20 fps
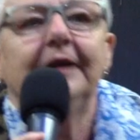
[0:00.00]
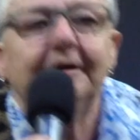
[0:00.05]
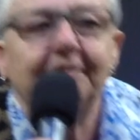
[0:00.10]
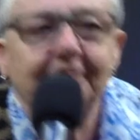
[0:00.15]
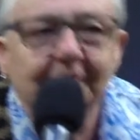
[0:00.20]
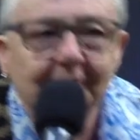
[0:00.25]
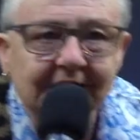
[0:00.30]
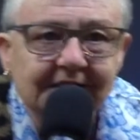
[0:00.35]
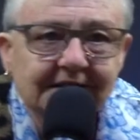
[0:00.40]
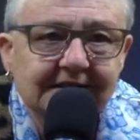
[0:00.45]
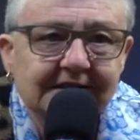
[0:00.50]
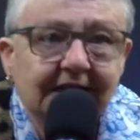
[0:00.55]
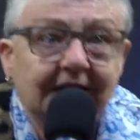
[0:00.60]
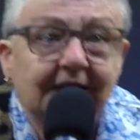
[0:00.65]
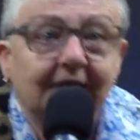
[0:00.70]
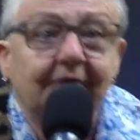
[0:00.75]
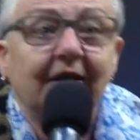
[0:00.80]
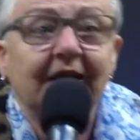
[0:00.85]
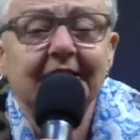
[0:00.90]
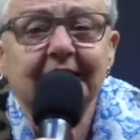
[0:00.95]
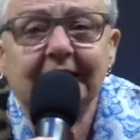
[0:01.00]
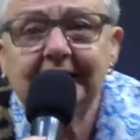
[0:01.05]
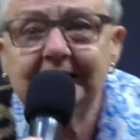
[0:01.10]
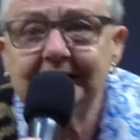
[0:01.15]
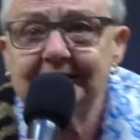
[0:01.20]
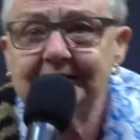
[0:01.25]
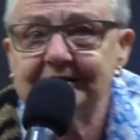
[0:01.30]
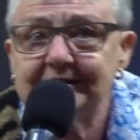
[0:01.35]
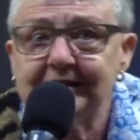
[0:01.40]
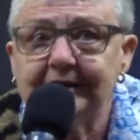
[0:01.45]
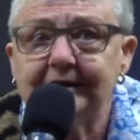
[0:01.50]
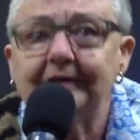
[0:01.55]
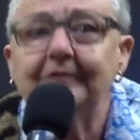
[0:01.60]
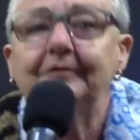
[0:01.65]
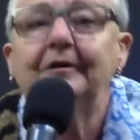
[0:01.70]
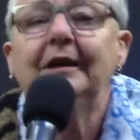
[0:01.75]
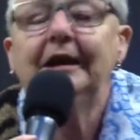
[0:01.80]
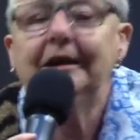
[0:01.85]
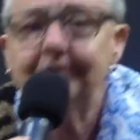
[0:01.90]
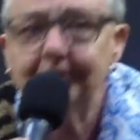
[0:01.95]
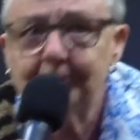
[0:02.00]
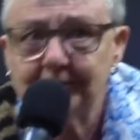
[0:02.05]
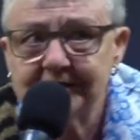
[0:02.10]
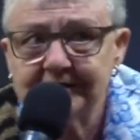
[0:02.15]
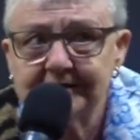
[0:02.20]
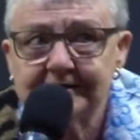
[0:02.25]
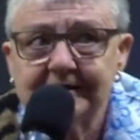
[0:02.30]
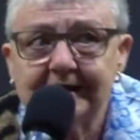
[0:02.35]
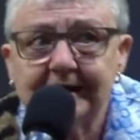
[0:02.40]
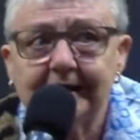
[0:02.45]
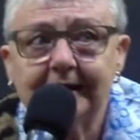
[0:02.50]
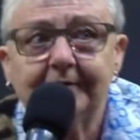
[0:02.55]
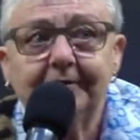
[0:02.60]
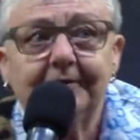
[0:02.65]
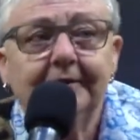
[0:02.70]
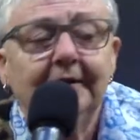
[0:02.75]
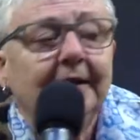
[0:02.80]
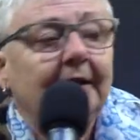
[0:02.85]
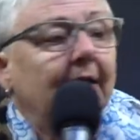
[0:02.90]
Everyone's safe. Are the kids safe? Everyone's safe.